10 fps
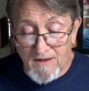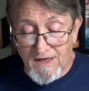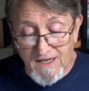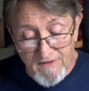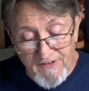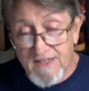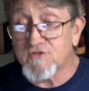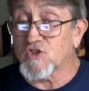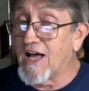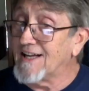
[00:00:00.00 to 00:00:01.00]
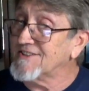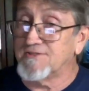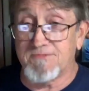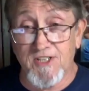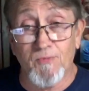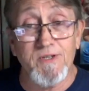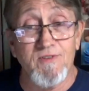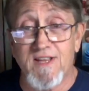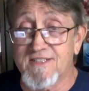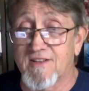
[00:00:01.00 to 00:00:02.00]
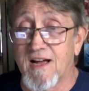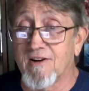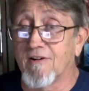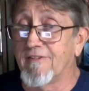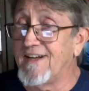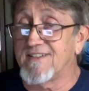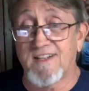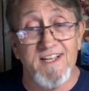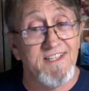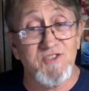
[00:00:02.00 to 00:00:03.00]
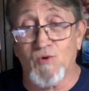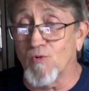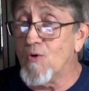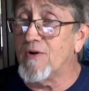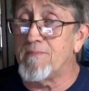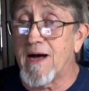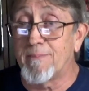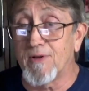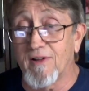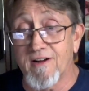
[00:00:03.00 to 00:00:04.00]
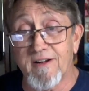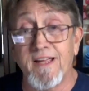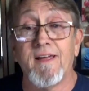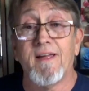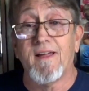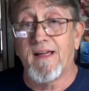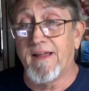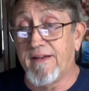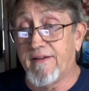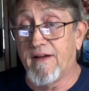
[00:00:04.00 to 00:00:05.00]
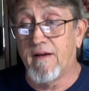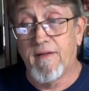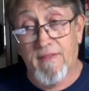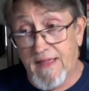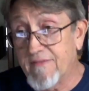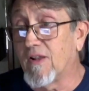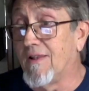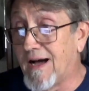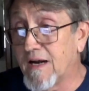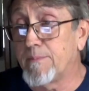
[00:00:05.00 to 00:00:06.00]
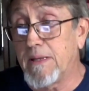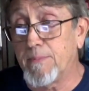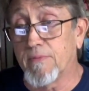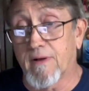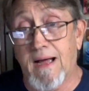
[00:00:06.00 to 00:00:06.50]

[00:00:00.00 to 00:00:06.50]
innovative slots. You know, we do that slot car race, and it's growing in popularity, and they have a lot of people there.